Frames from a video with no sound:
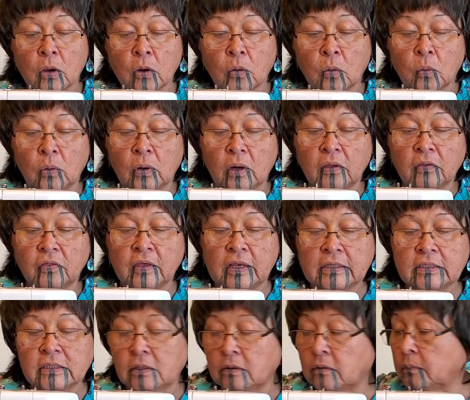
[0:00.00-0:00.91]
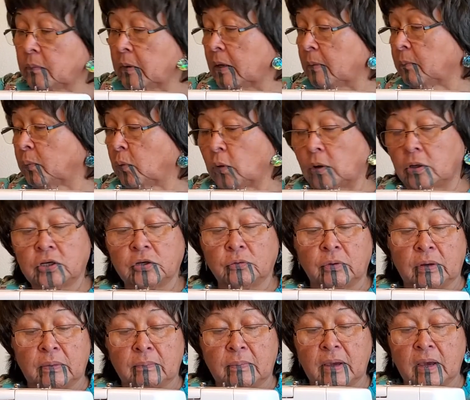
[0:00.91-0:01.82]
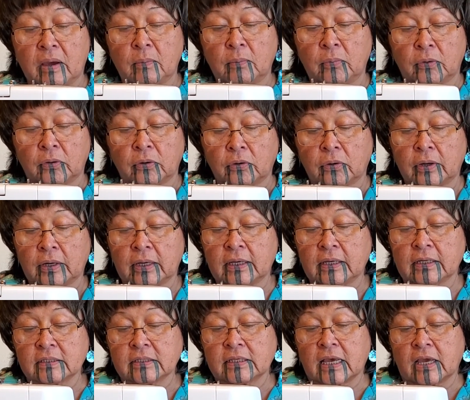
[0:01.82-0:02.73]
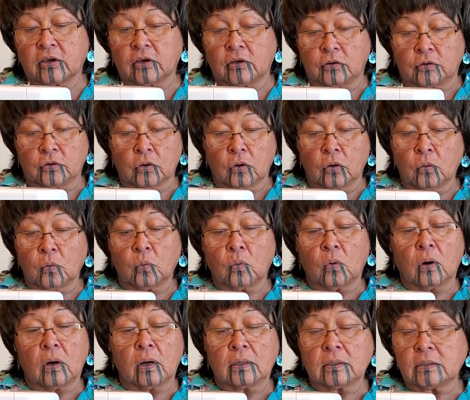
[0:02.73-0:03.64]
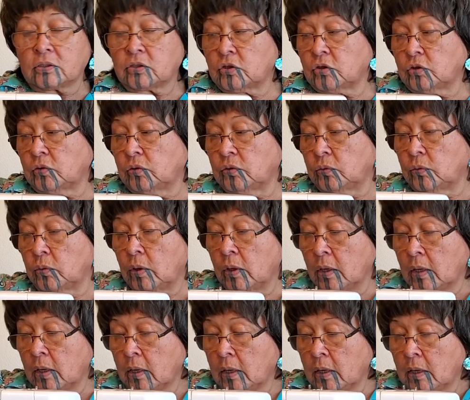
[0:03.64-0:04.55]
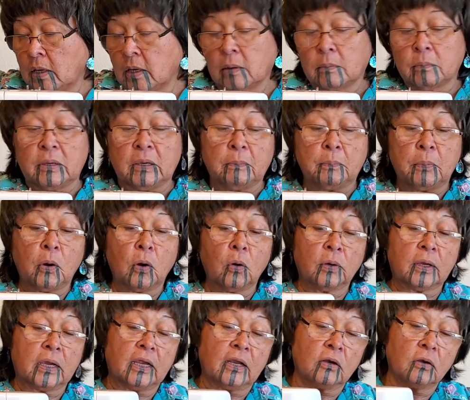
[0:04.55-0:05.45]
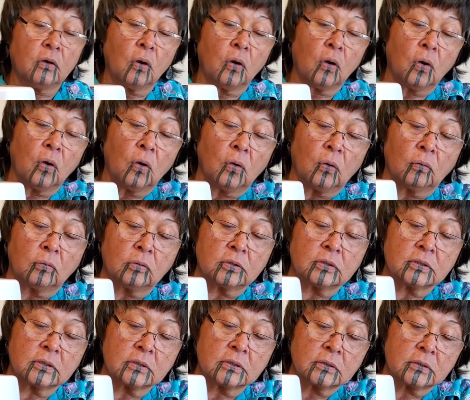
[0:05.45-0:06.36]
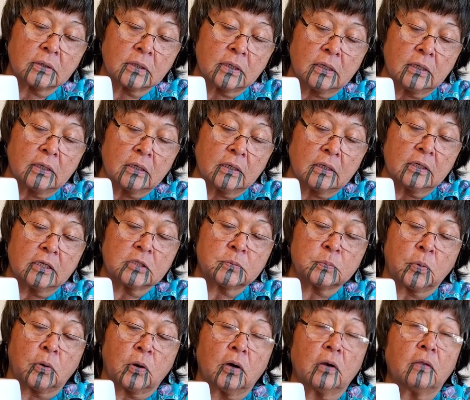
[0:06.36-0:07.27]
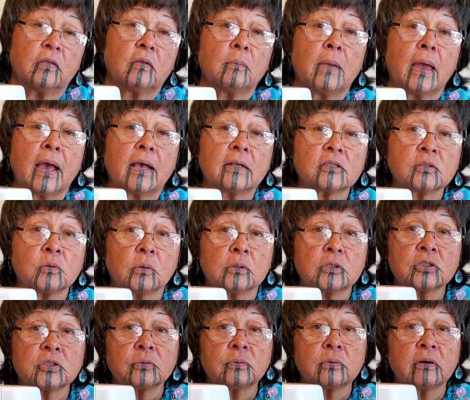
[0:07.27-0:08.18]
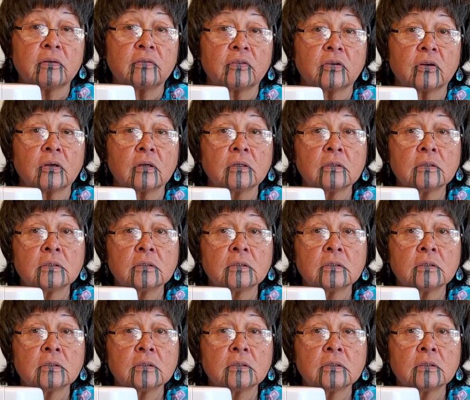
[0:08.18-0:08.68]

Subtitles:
One of the things important to remember is that you don't want to be poking holes into this part of the mask whatsoever,